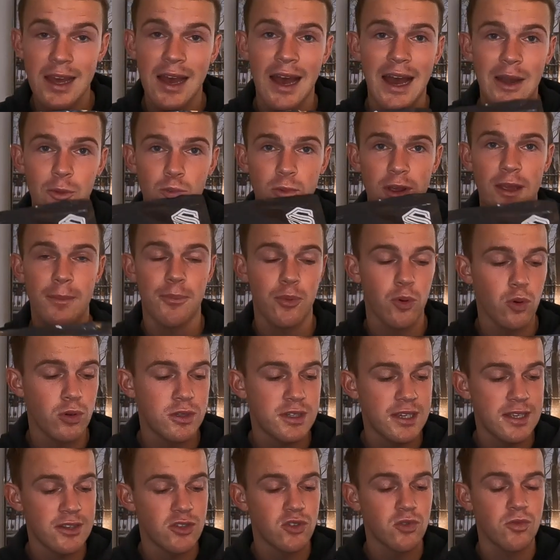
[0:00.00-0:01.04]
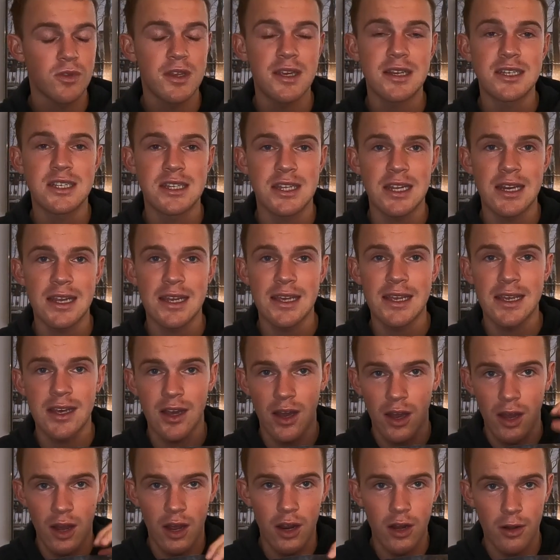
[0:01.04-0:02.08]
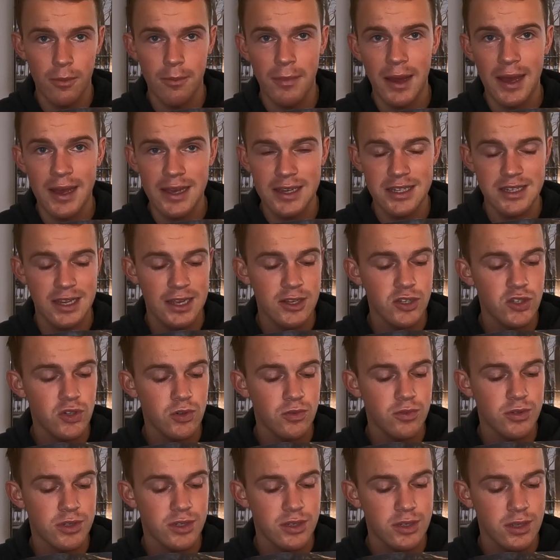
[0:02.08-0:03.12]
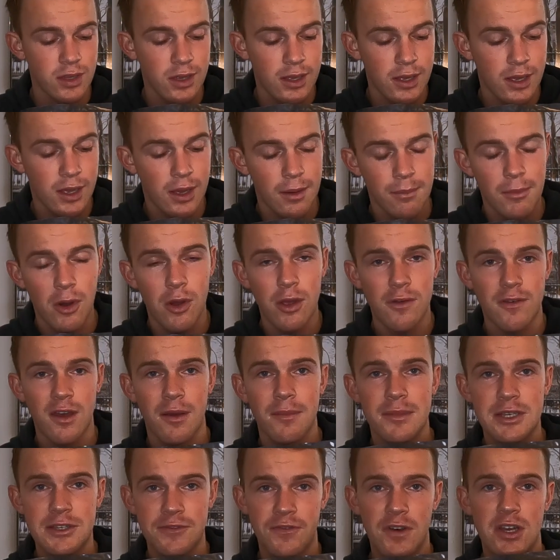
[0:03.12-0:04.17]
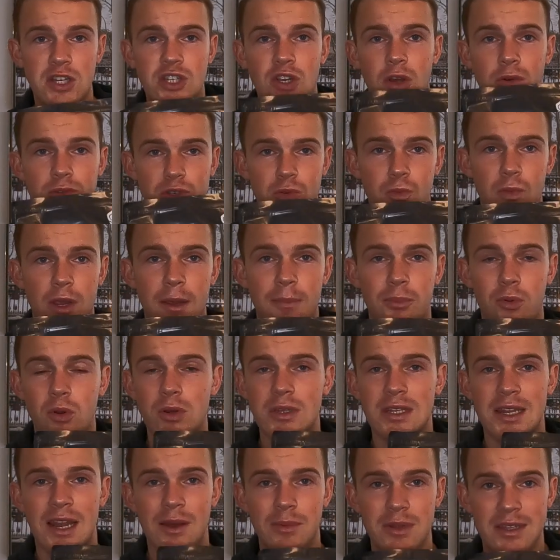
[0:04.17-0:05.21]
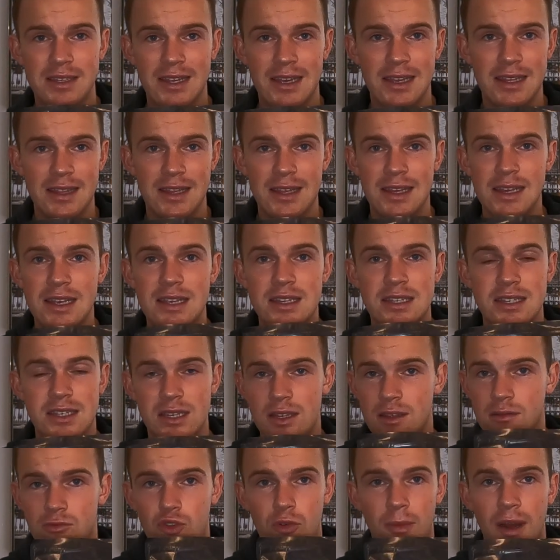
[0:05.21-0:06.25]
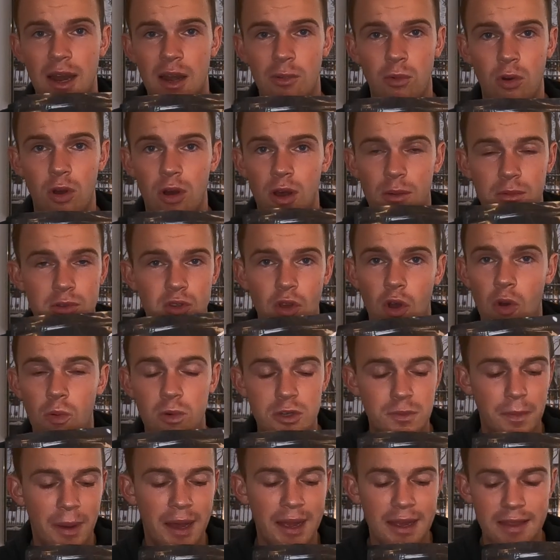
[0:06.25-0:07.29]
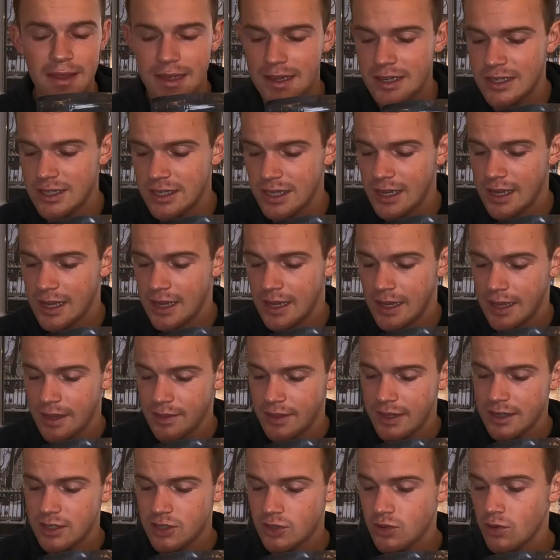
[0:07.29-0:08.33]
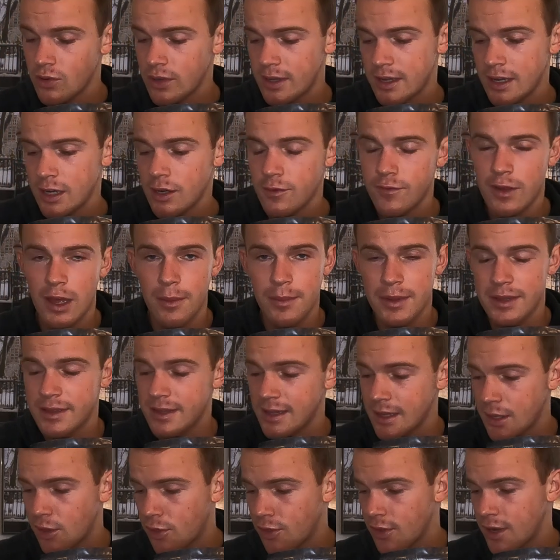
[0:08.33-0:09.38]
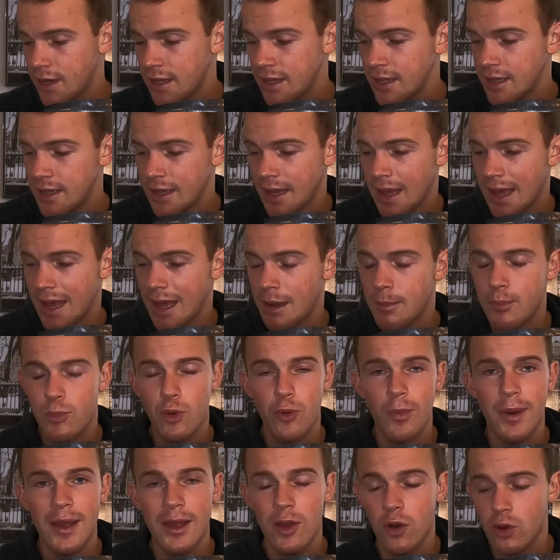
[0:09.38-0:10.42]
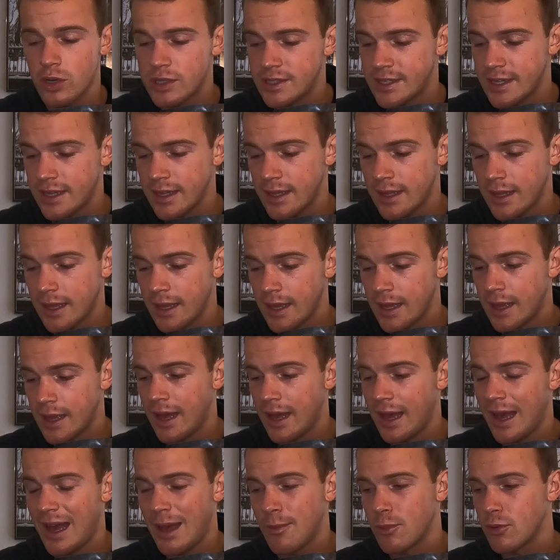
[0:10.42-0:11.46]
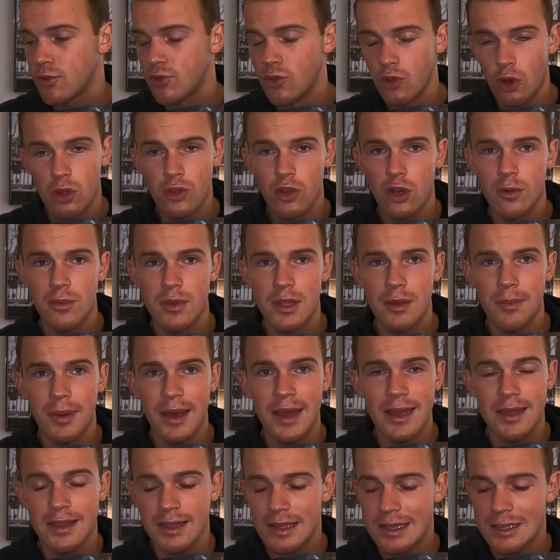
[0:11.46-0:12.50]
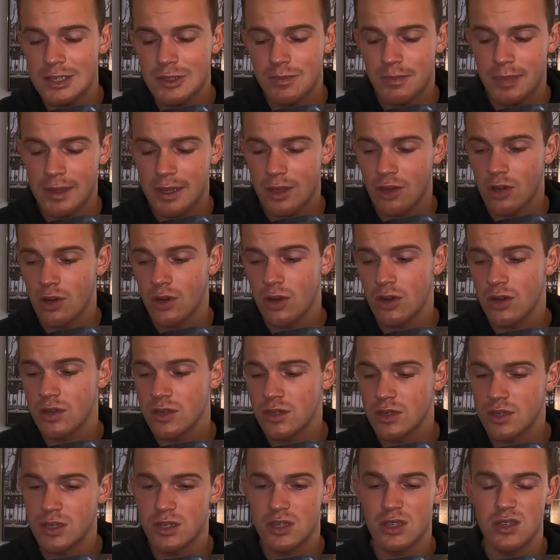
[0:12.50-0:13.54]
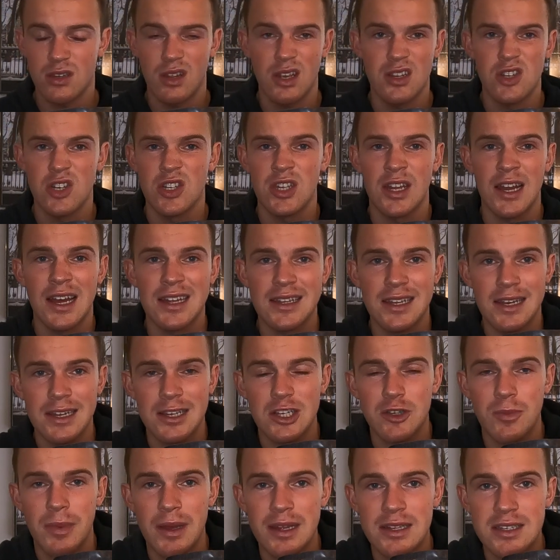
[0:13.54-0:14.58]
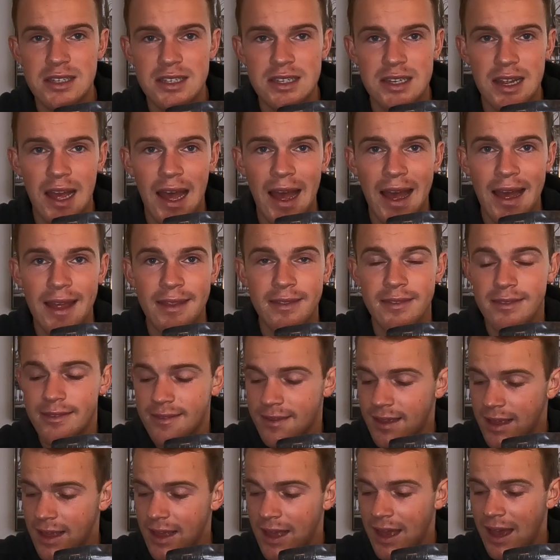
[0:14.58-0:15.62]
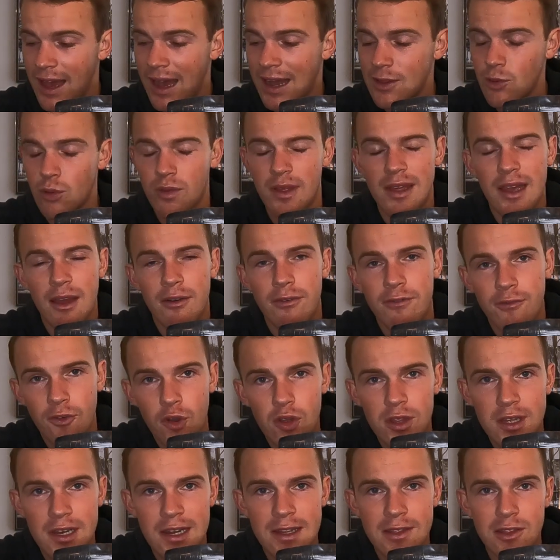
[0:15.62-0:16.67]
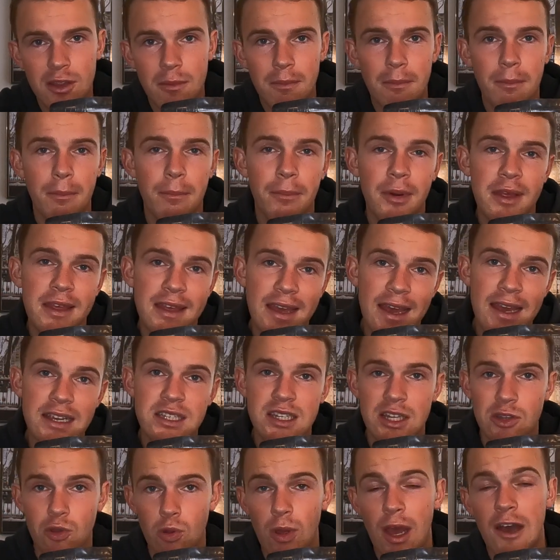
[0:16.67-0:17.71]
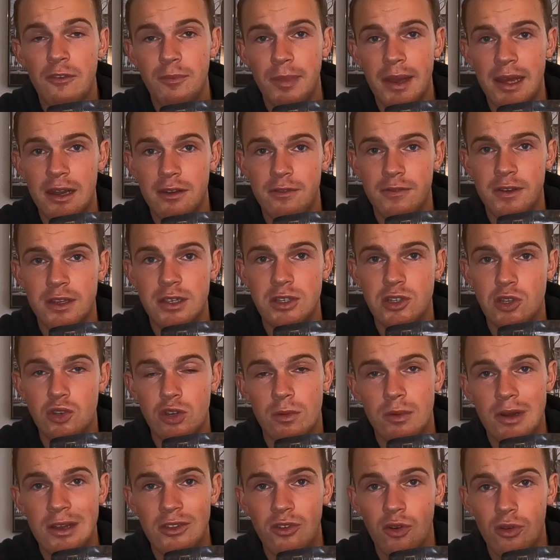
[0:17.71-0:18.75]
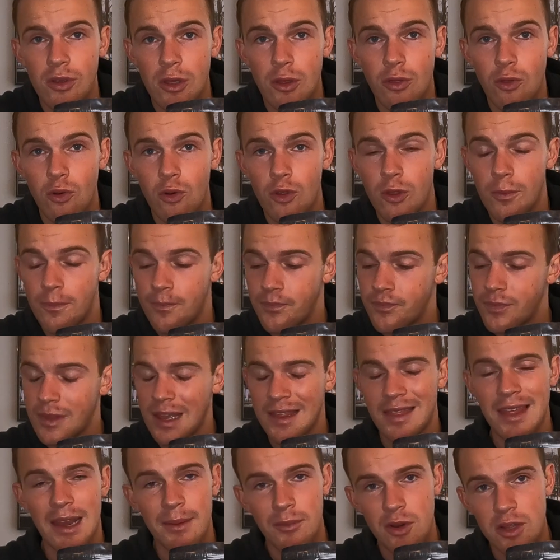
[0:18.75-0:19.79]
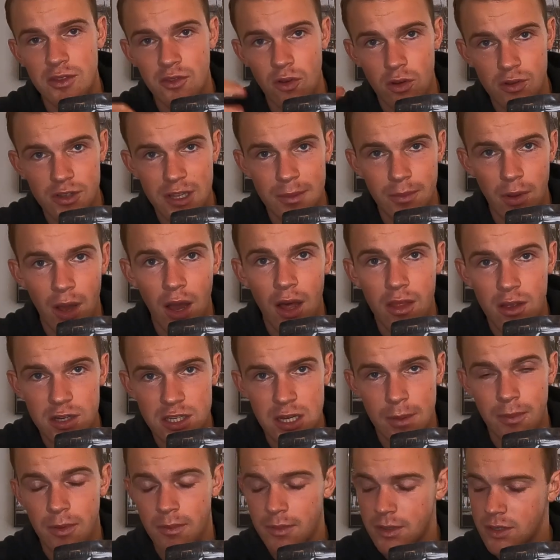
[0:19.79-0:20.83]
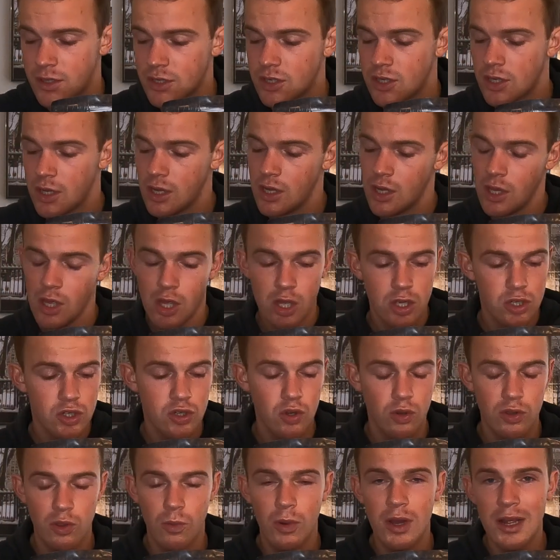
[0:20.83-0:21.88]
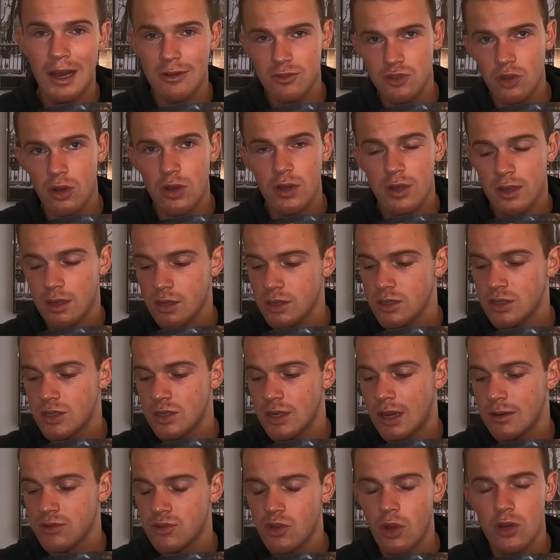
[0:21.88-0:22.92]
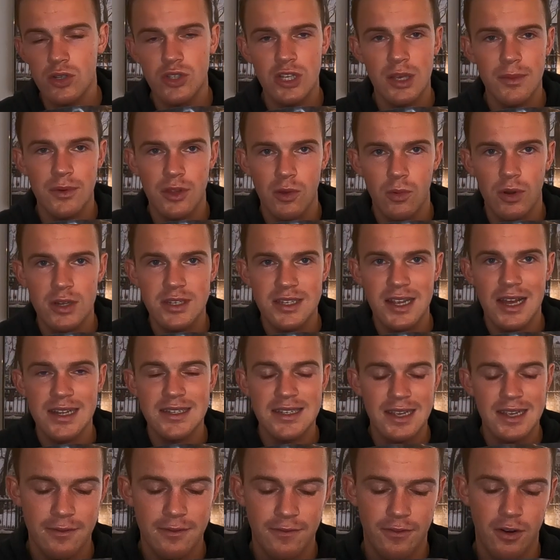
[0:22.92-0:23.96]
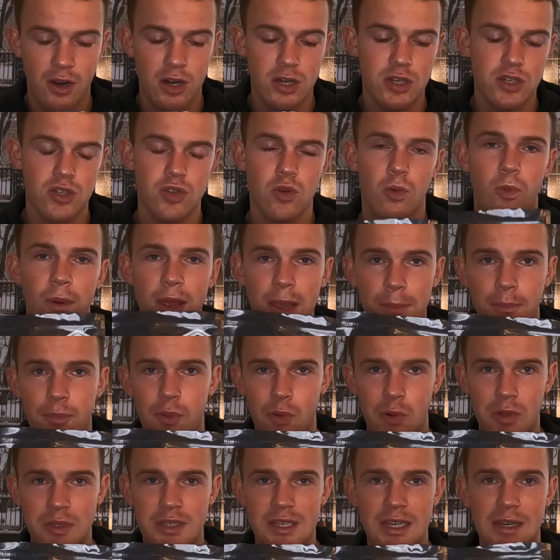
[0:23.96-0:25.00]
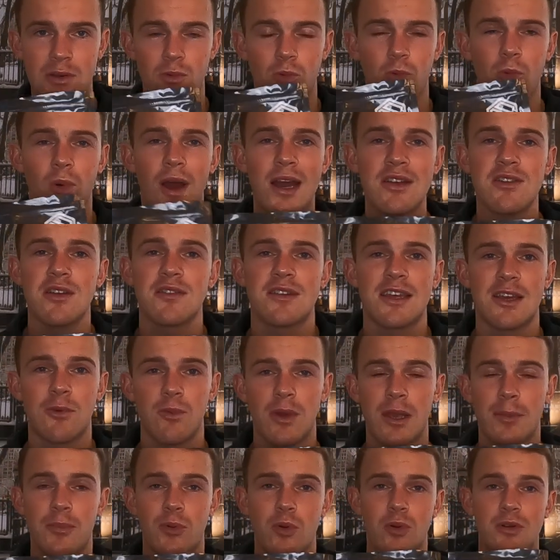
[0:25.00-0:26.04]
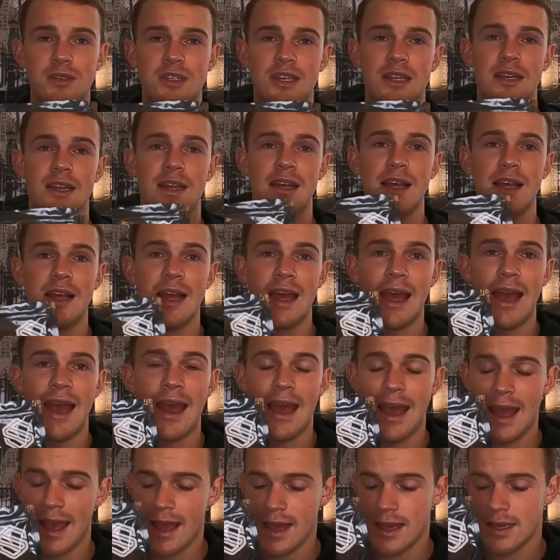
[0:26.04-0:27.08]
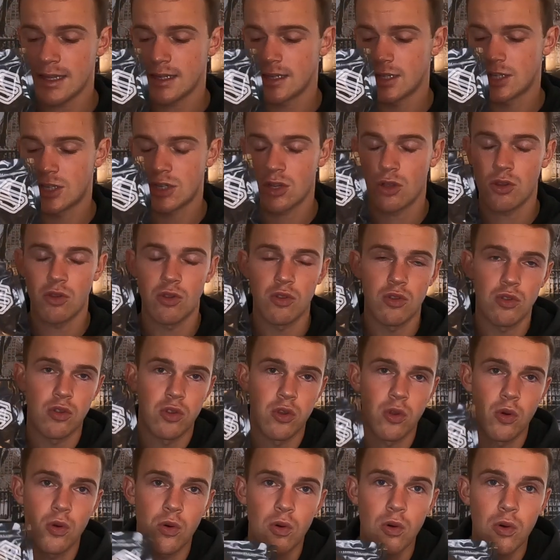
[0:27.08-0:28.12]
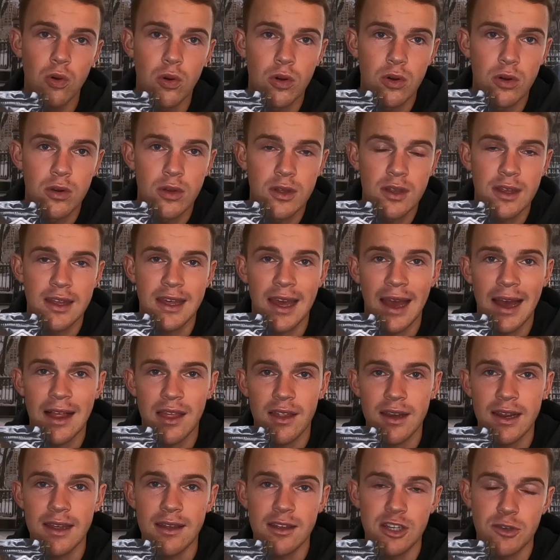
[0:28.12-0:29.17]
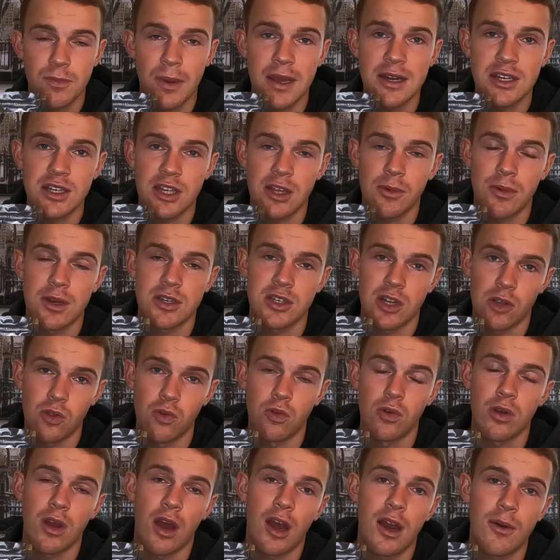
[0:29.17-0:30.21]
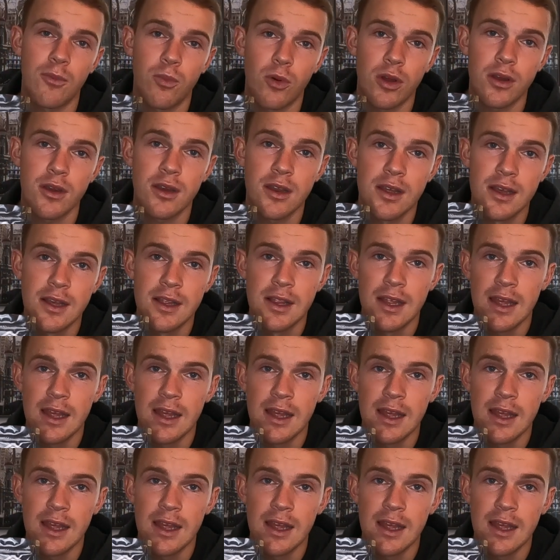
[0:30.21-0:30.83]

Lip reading: and whey protein. So these 3 are my essentials. Multivitamins, fish oils, and whey protein. I would take these no matter what. I would always buy these. These 2 here, vitamin D3 and probiotic, I would not normally buy these because it's just an added expense and I don't think I fully need them, but yes, they do have benefits. So I'm going to talk you through them, and then I'm going to talk to you about other supplements. So I'll talk to you about the ones that I first. So whey protein. Why do I take whey protein? It is low calorie, especially when it's a low carb one.